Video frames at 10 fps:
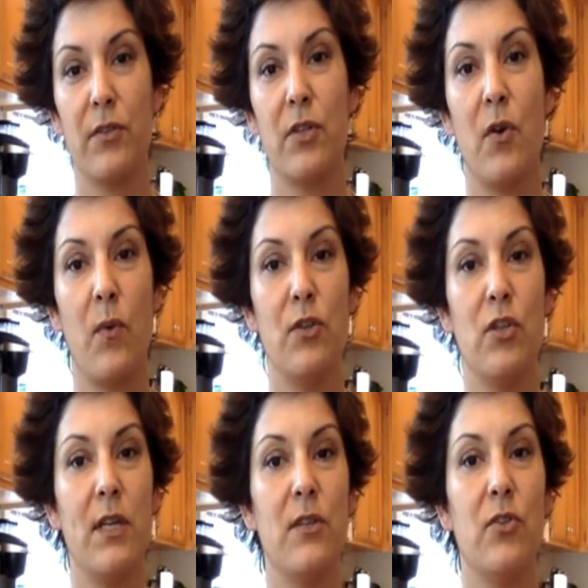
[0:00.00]
So once
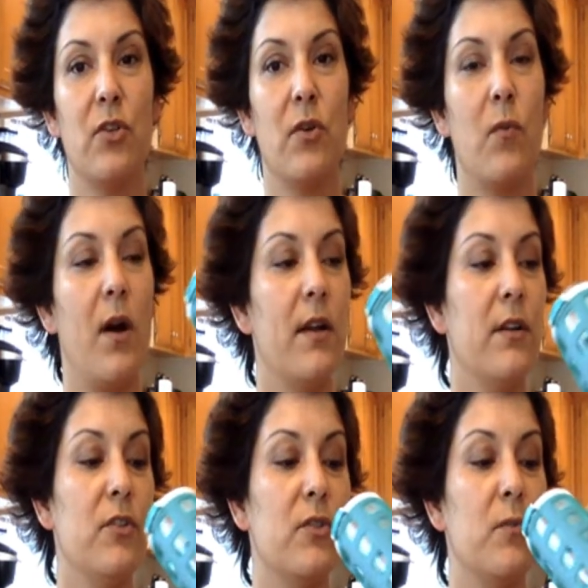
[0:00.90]
you get your
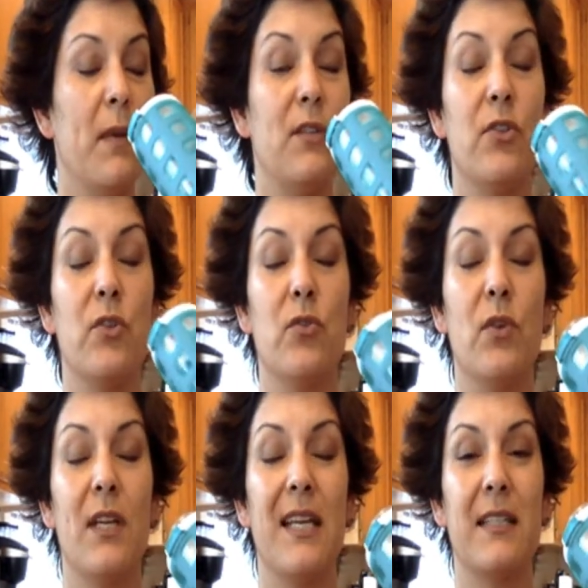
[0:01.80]
water, just make sure you're
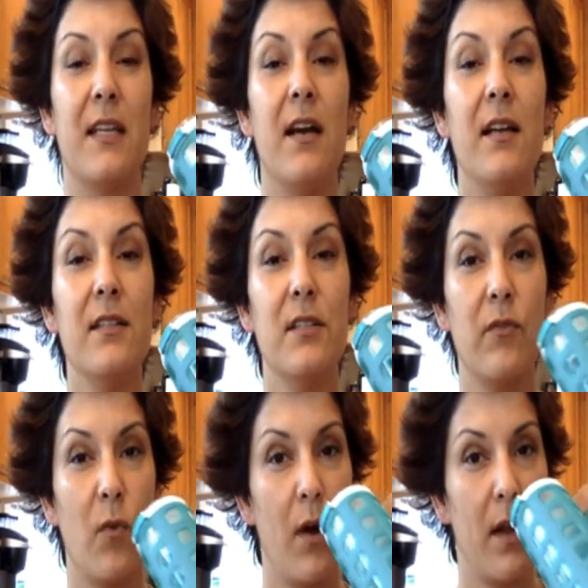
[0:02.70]
drinking tons
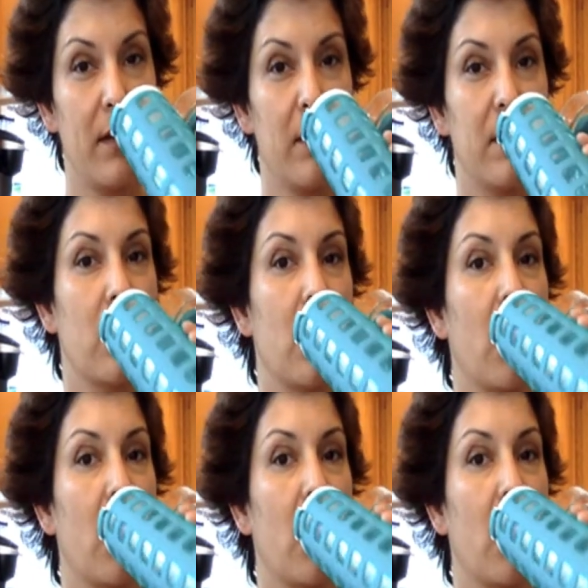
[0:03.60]
of water.